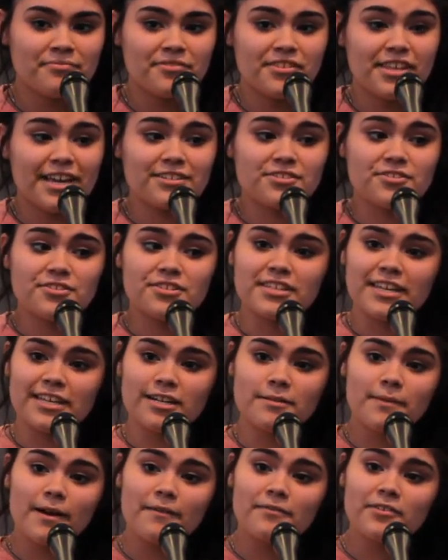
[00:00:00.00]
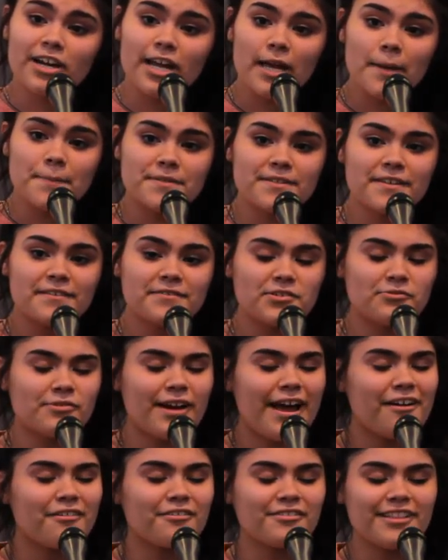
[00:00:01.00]
The extra skin above your hips gives you an
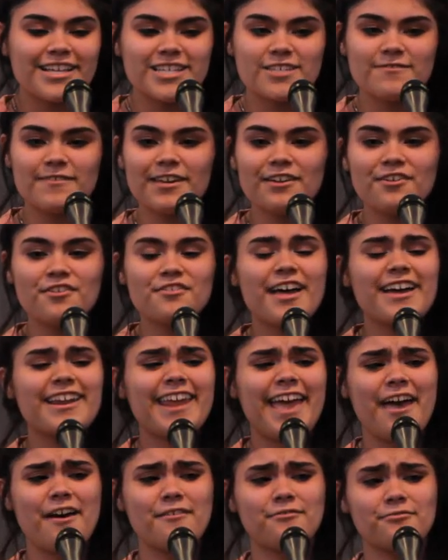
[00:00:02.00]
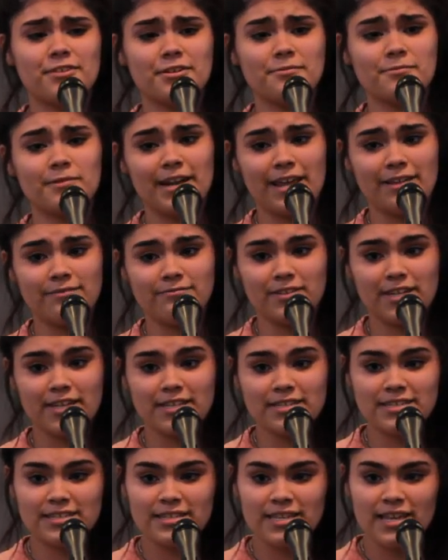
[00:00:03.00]
hourglass figure that everyone
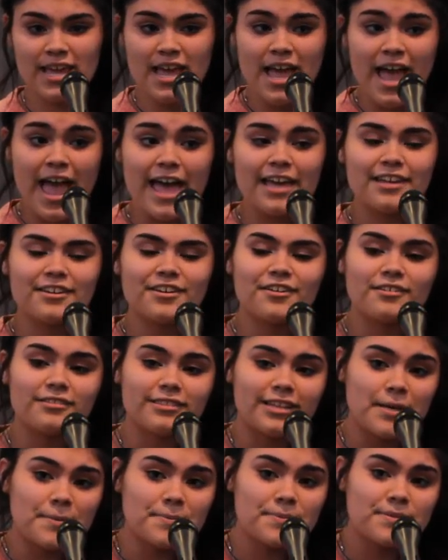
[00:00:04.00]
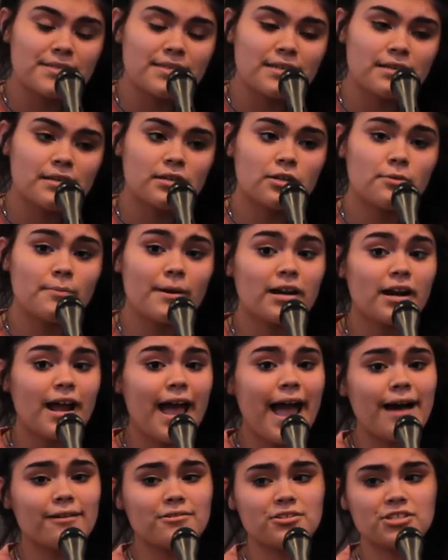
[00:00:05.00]
envies. And your lips, no matter
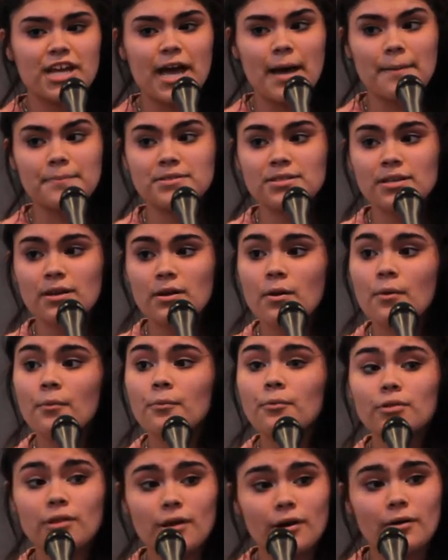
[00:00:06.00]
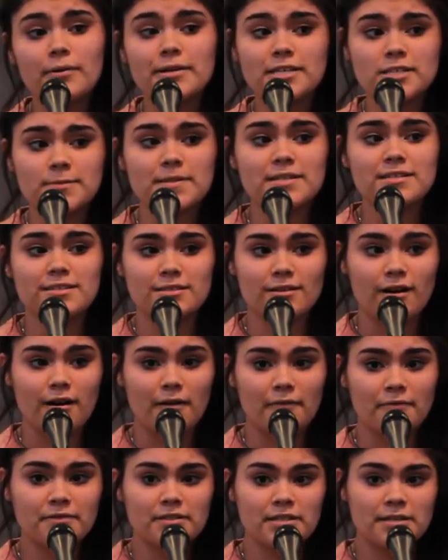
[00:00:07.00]
how chapped, will always be soft.
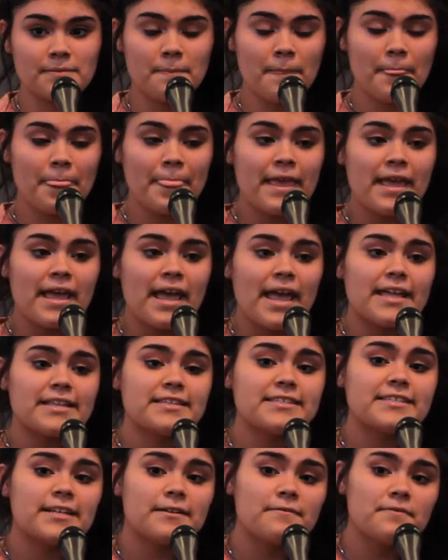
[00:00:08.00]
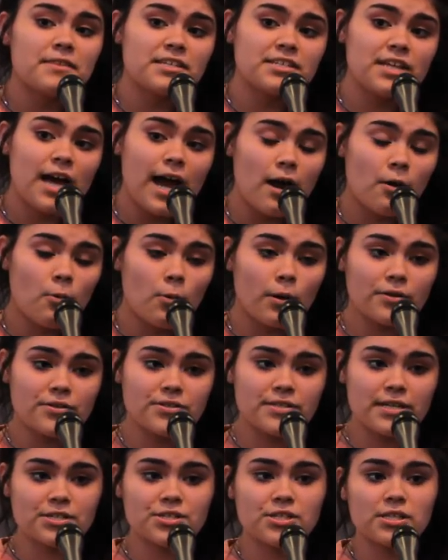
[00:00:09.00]
Instead of the entire world
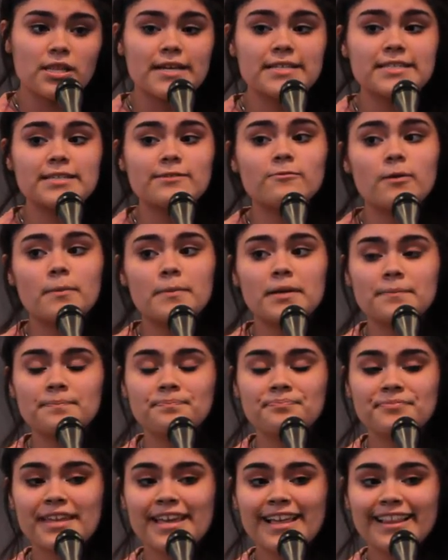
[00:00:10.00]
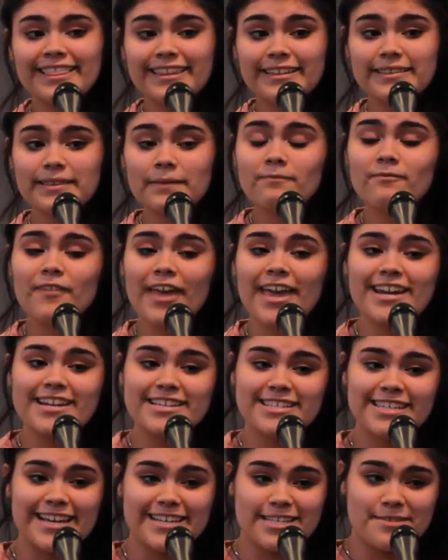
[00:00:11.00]
sexualizing women, let them
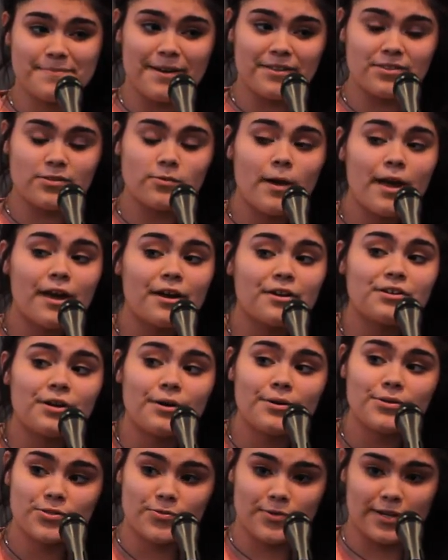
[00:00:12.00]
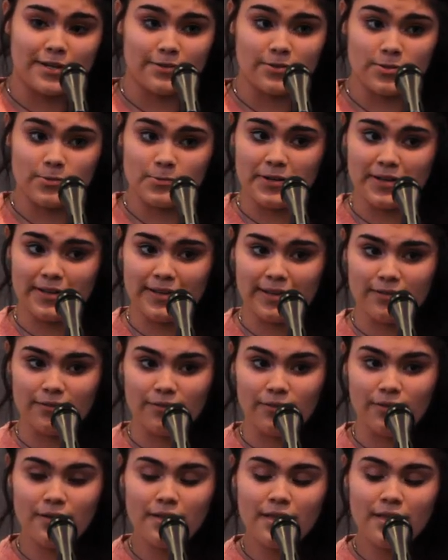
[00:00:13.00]
fantasize about the way our nose wrinkles when we giggle,